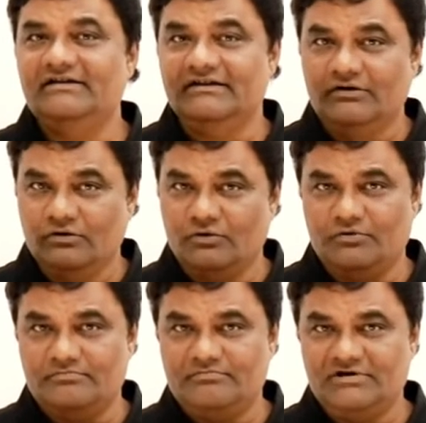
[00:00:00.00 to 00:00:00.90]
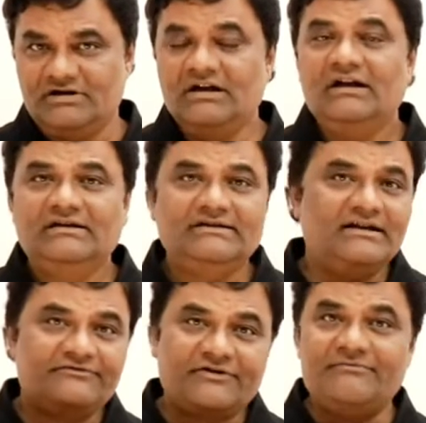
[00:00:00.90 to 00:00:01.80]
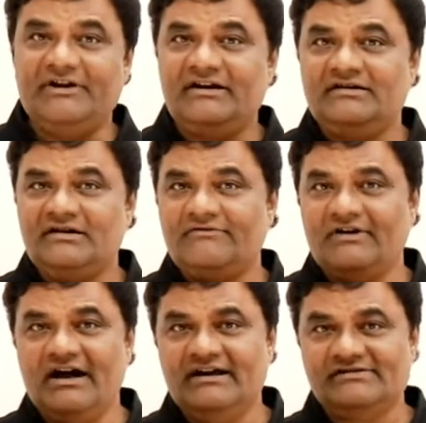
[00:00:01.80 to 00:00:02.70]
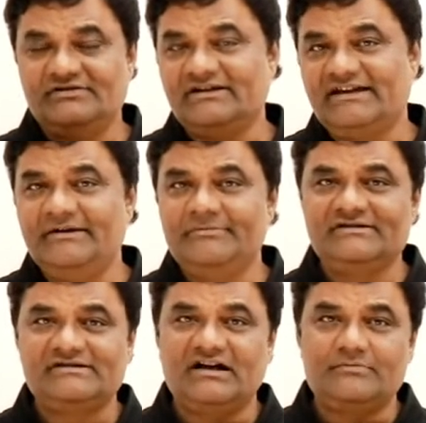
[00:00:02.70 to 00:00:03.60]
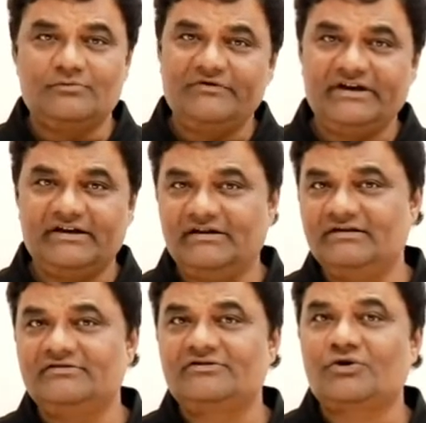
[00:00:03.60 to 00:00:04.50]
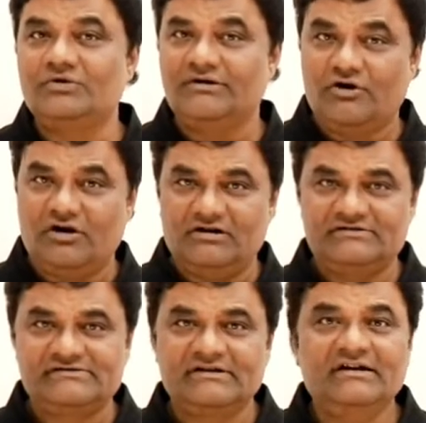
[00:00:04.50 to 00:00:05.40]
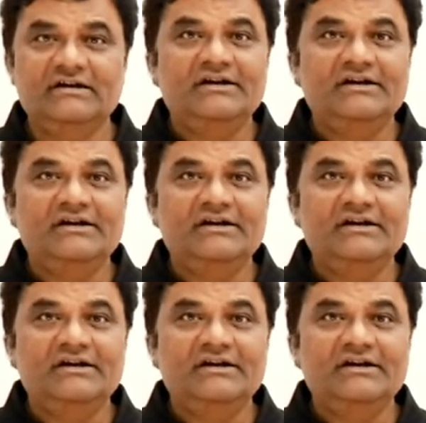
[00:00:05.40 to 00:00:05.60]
in a home, then from where the wires or the cables are moving through the walls,